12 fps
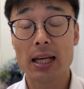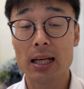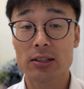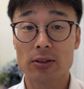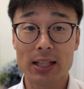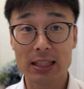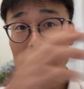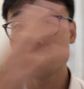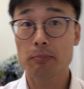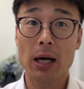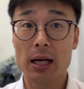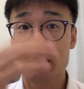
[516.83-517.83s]
So that's
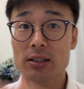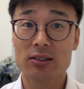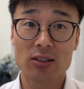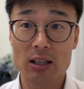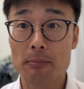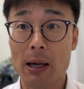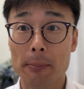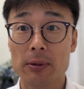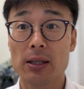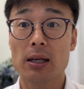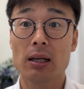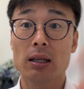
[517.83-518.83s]
part of the sleep
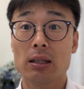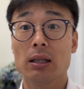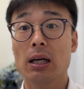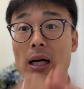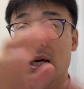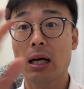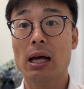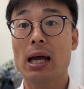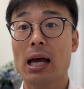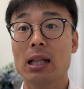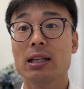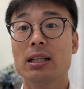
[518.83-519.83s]
apnea
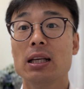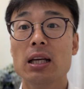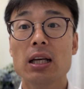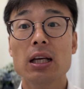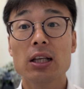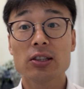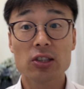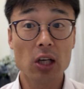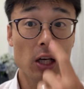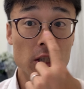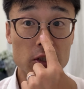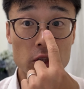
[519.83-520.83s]
alley.
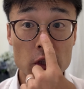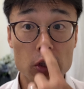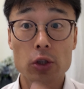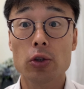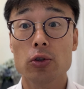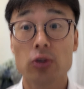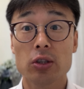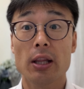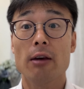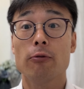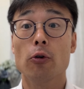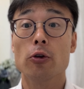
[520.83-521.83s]
Sinus issues,
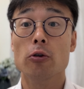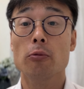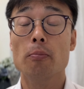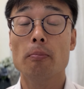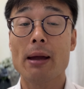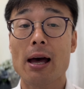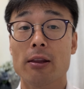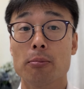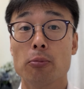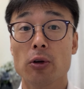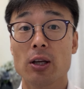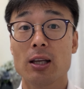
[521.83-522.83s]
therefore your mouth
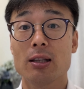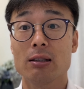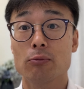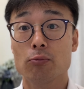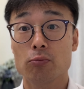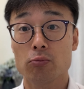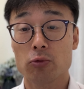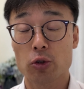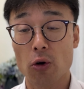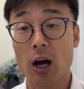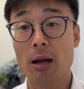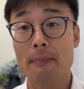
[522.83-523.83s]
breathe, and
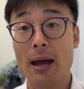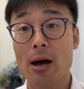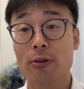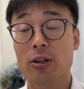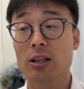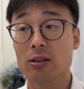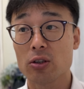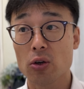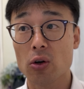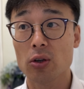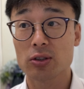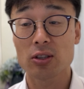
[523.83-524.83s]
dry mouth can
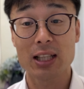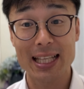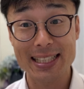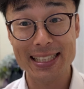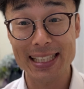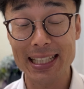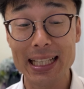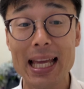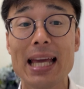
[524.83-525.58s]
cause clenching.